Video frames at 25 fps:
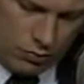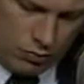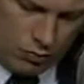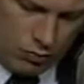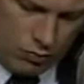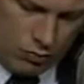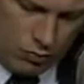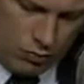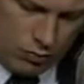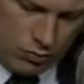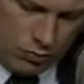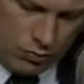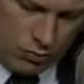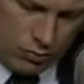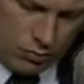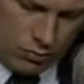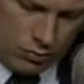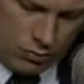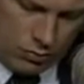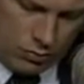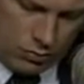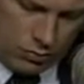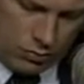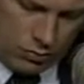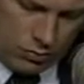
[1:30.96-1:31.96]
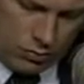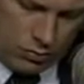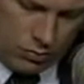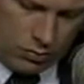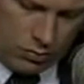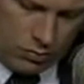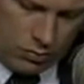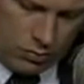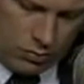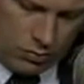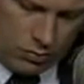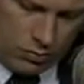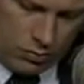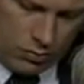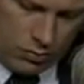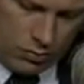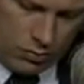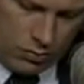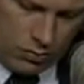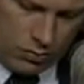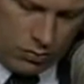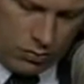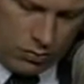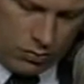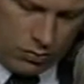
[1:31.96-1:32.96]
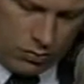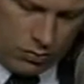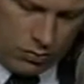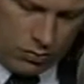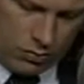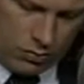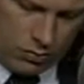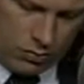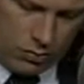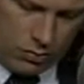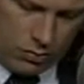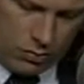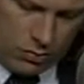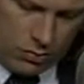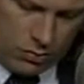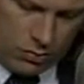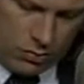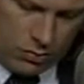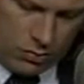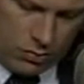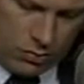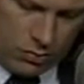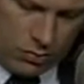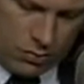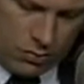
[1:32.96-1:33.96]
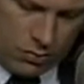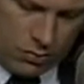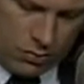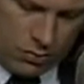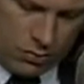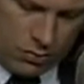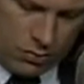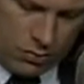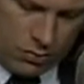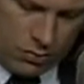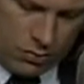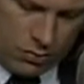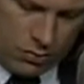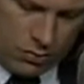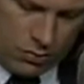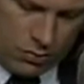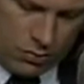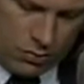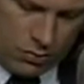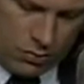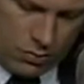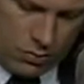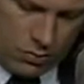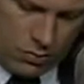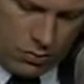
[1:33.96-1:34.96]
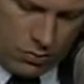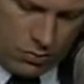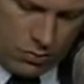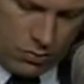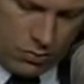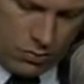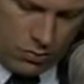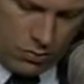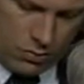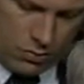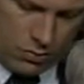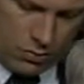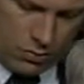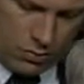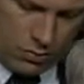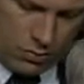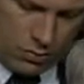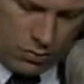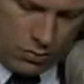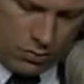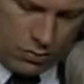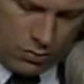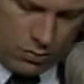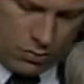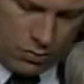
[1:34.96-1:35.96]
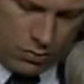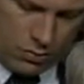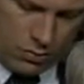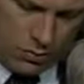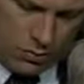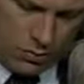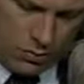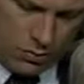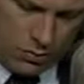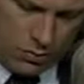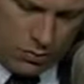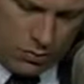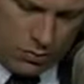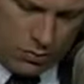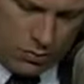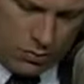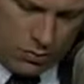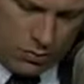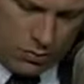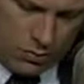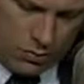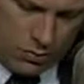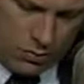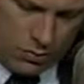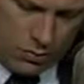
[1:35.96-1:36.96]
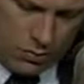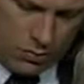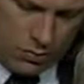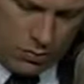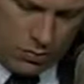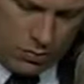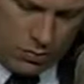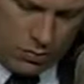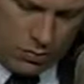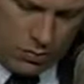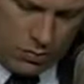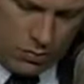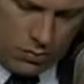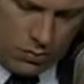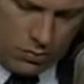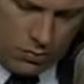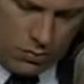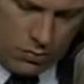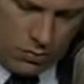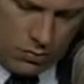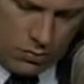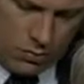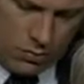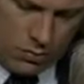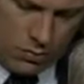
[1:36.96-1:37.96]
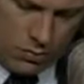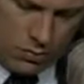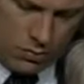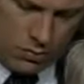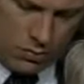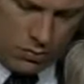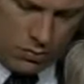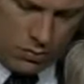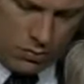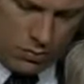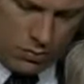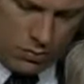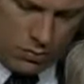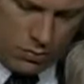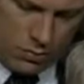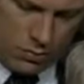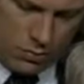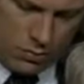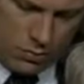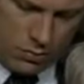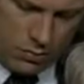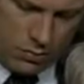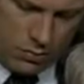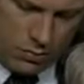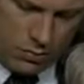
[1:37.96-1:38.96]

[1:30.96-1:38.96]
(silent)